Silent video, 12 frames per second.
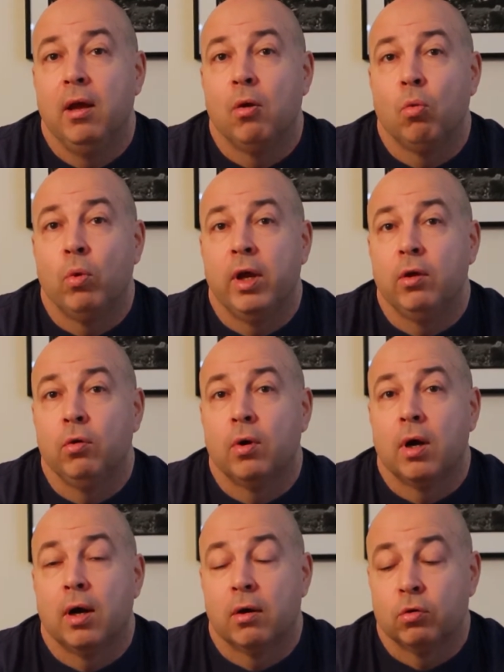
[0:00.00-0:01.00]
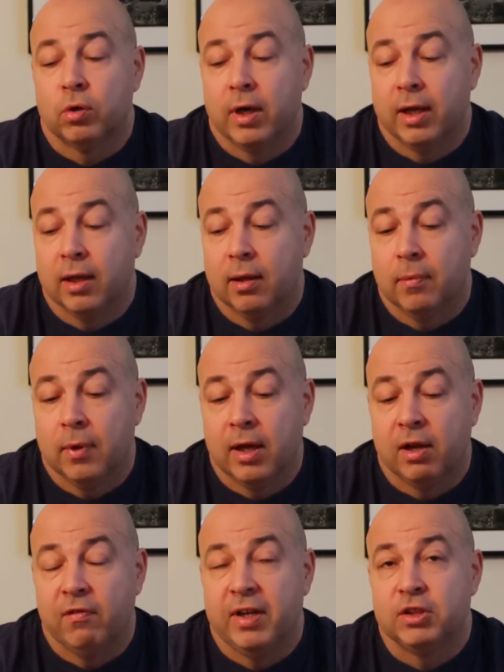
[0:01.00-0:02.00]
when you are running
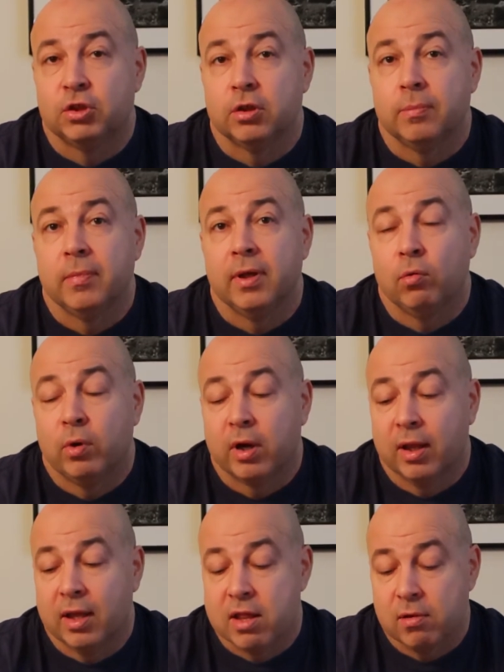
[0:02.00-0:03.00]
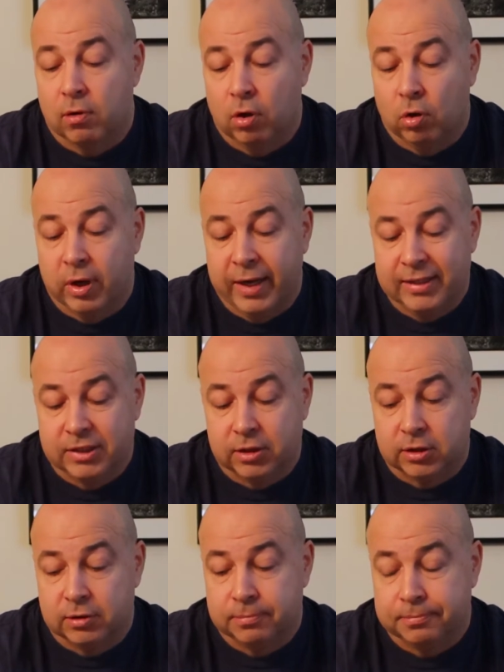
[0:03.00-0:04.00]
an adventure in one of these
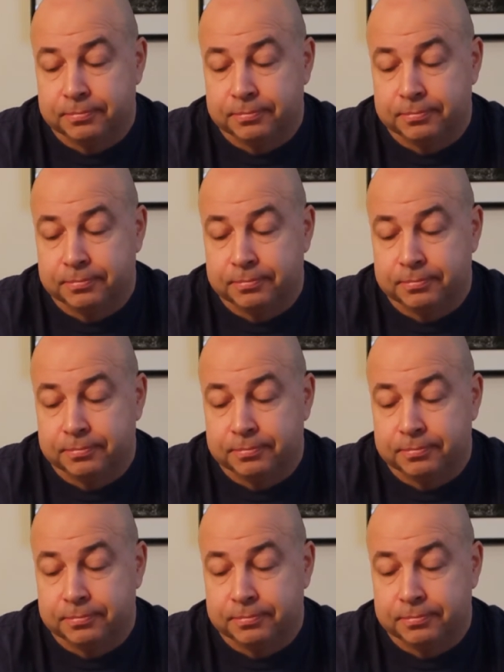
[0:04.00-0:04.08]
locations.